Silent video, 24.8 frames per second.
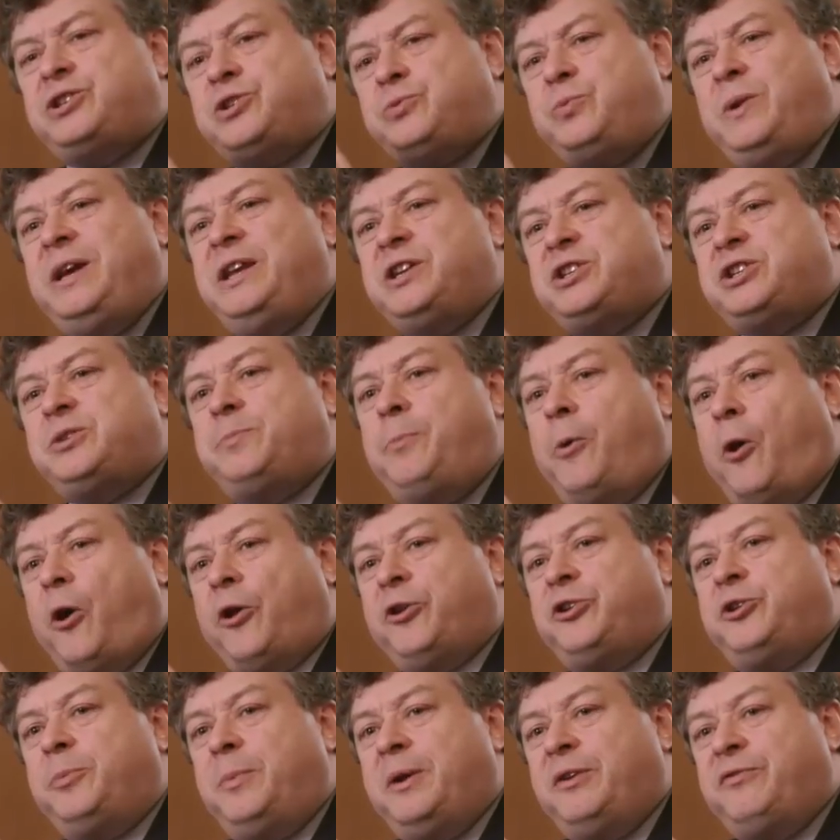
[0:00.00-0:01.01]
sweet
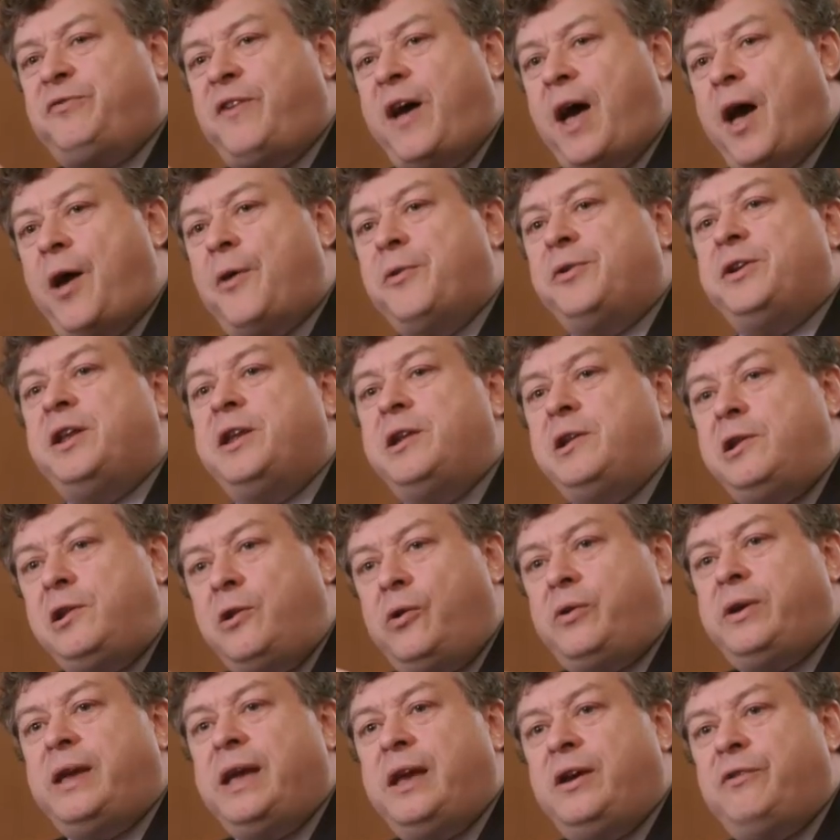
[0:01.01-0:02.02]
spot to be found in
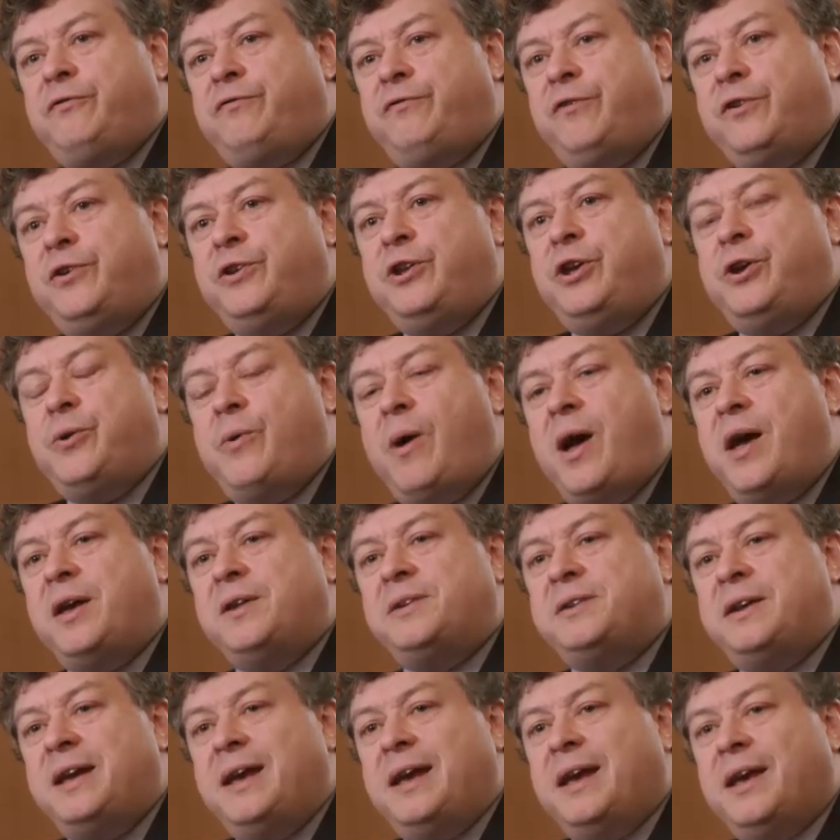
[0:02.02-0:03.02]
looking for new
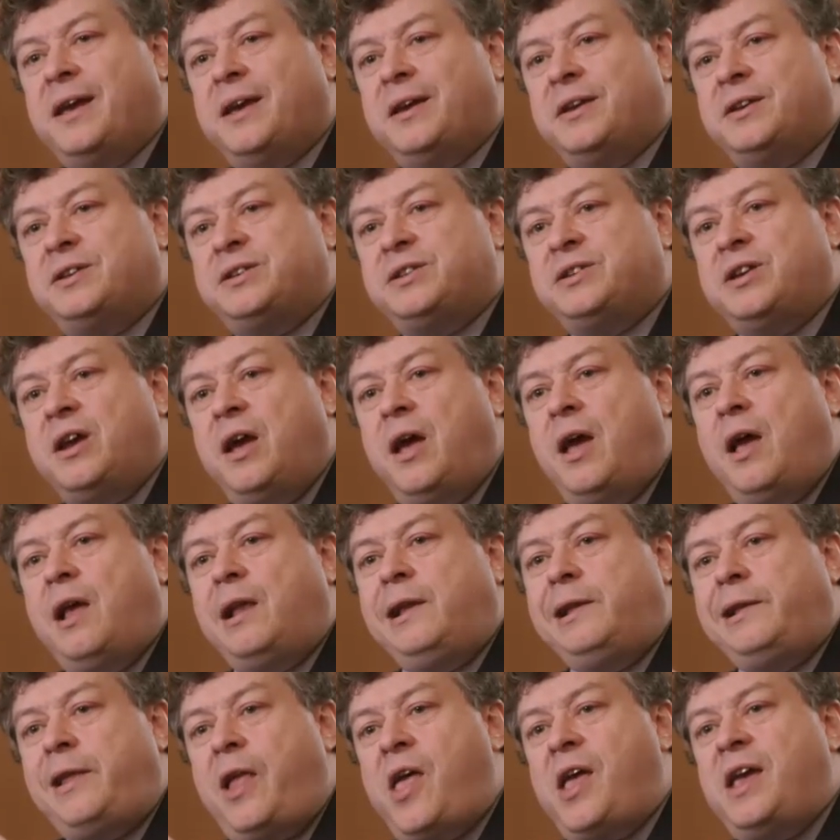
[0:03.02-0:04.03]
ideas
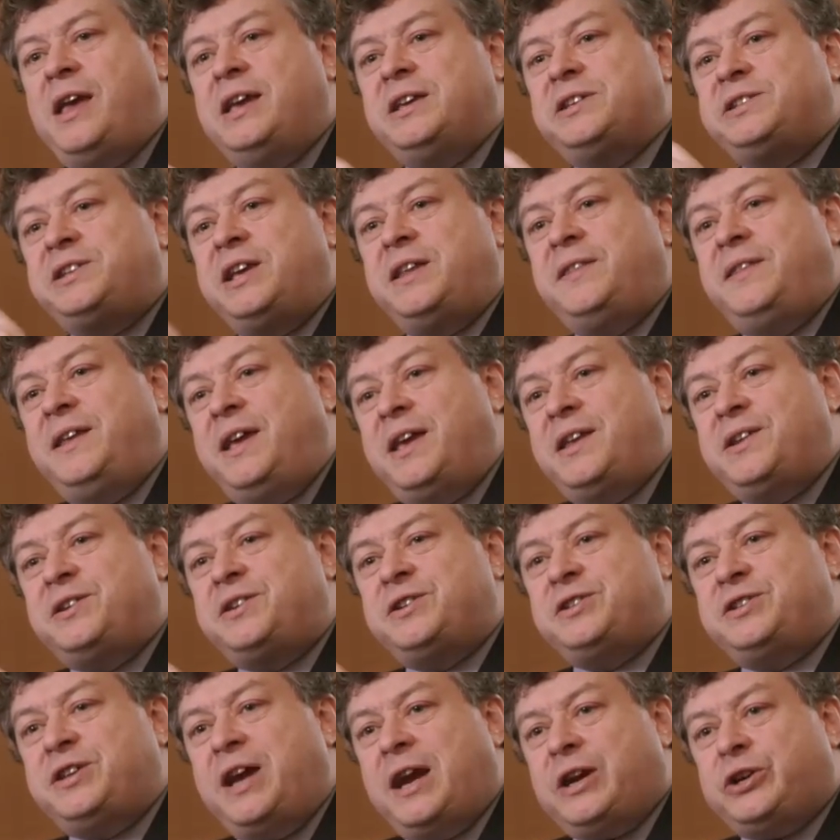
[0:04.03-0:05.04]
lies in the
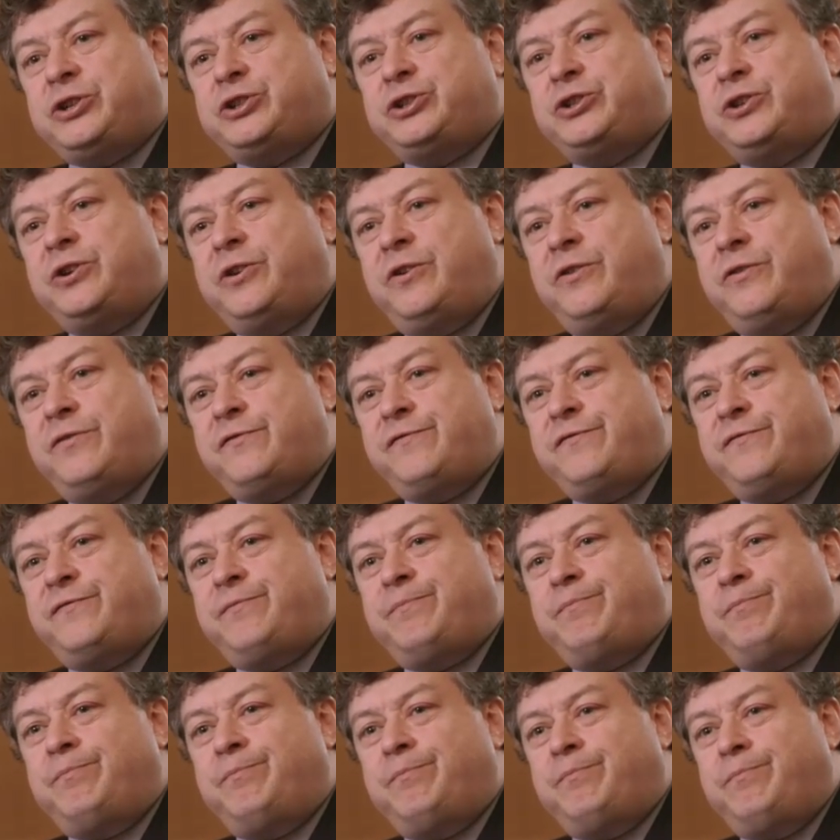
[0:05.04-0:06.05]
intersection of
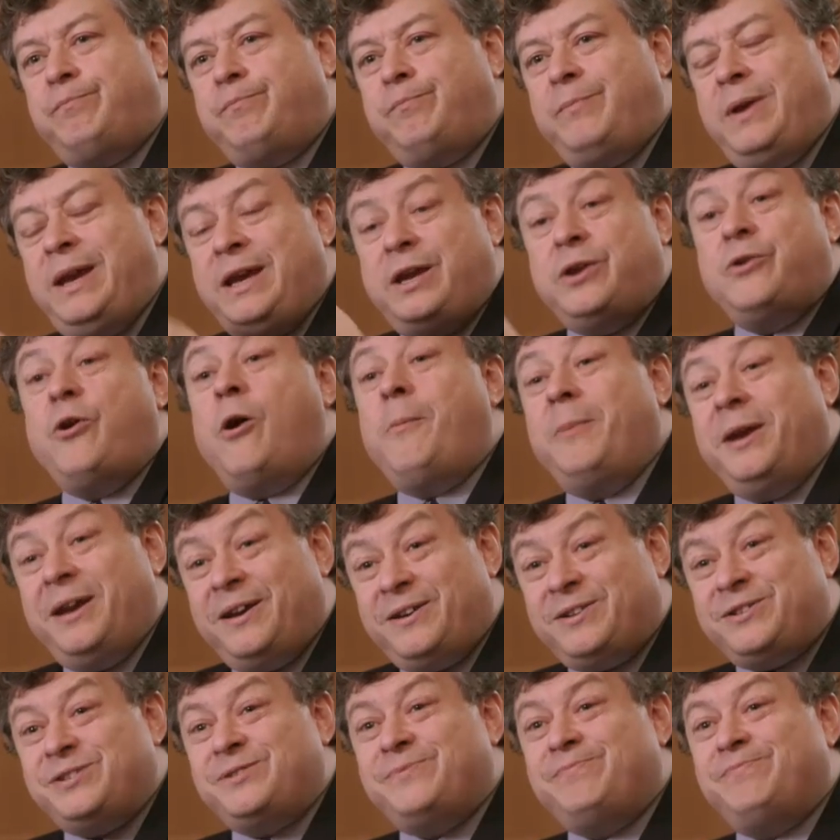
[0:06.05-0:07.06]

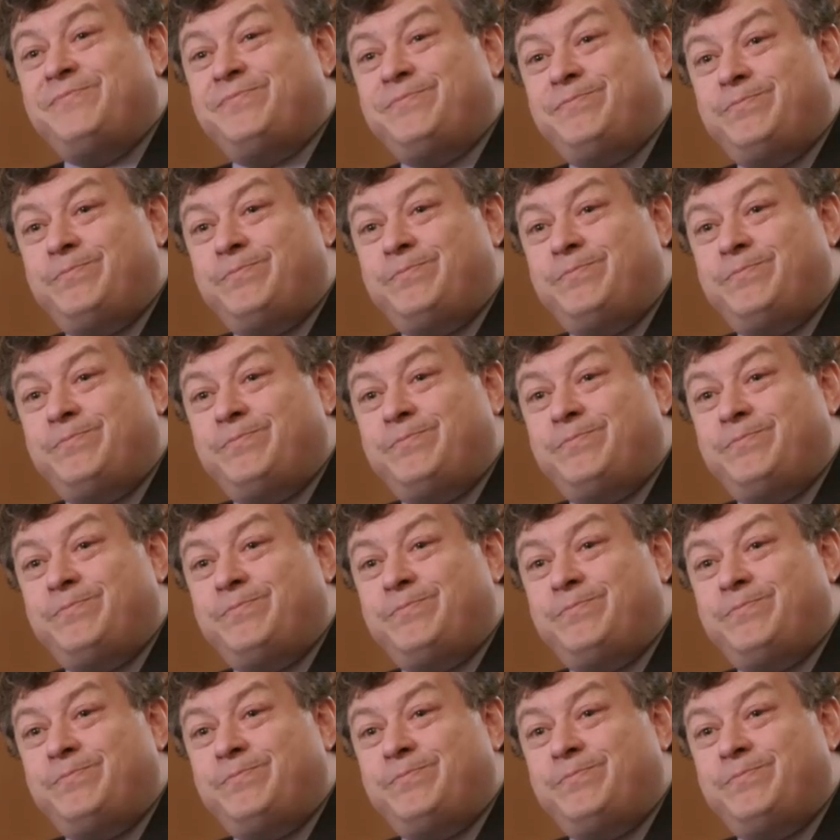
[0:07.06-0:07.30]
economics,